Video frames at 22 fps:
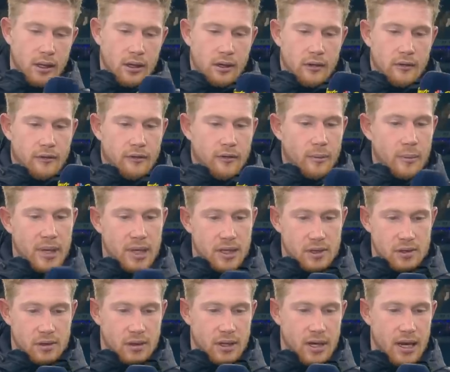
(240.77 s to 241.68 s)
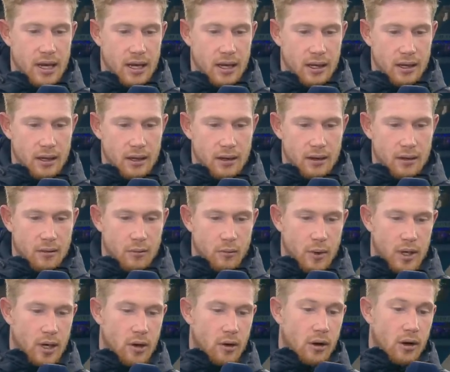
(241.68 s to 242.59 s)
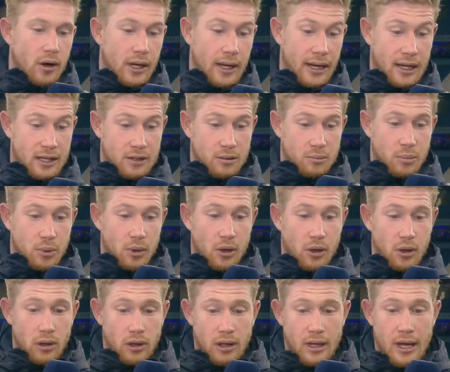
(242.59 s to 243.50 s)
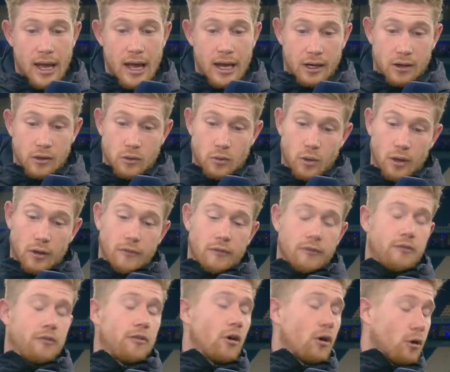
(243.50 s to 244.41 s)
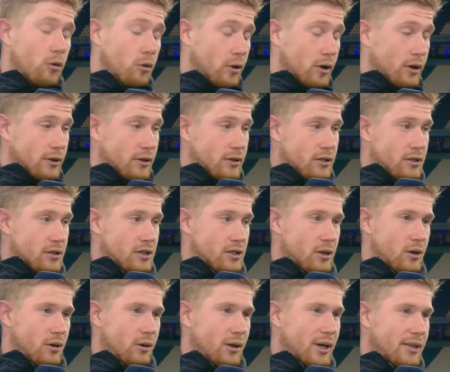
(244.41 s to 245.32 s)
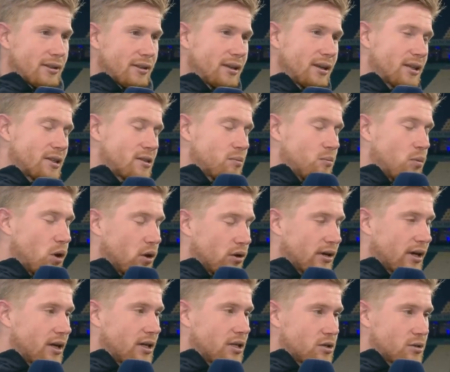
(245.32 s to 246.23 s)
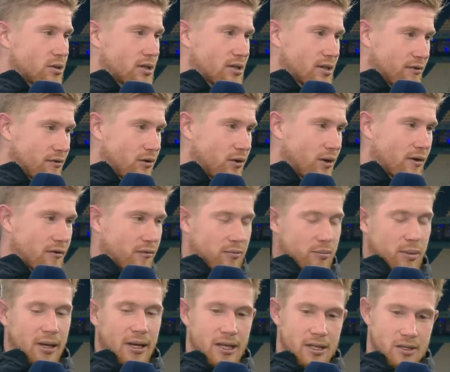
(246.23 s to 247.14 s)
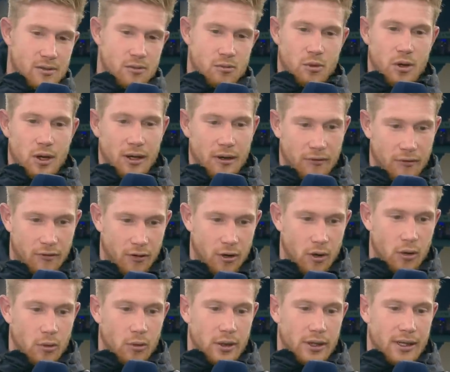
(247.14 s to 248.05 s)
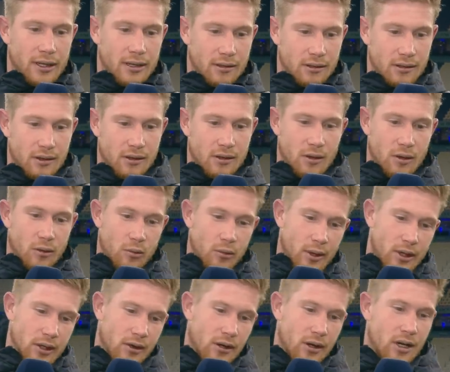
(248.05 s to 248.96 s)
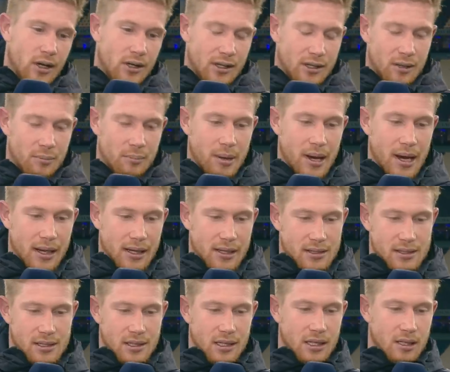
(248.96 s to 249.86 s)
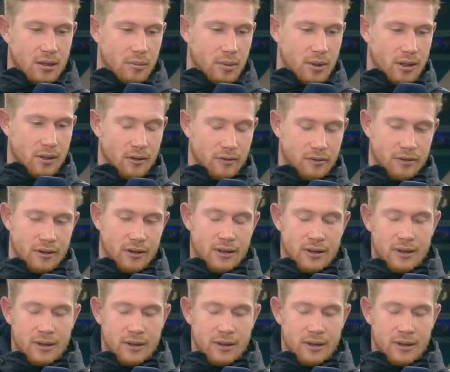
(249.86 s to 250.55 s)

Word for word: for me today, when Erling had the ball, I could run forward. Yeah. So I think it's more dangerous if you have players running forward, and you know, when you are in the back, it's a little bit of